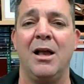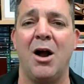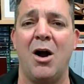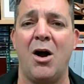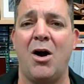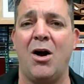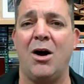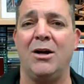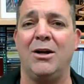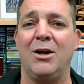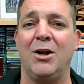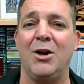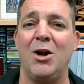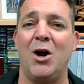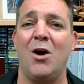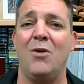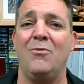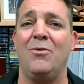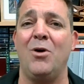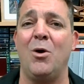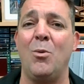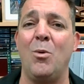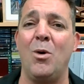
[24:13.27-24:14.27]
Oh, I don't know
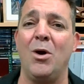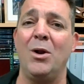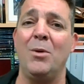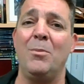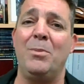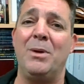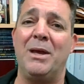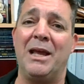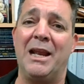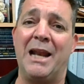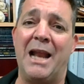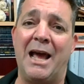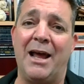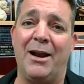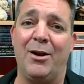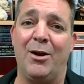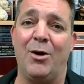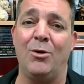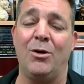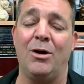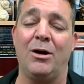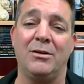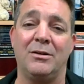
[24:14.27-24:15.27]
if I want to be an
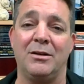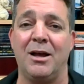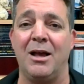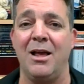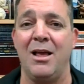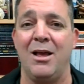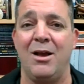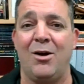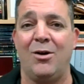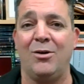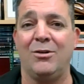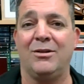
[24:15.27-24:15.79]
adult. I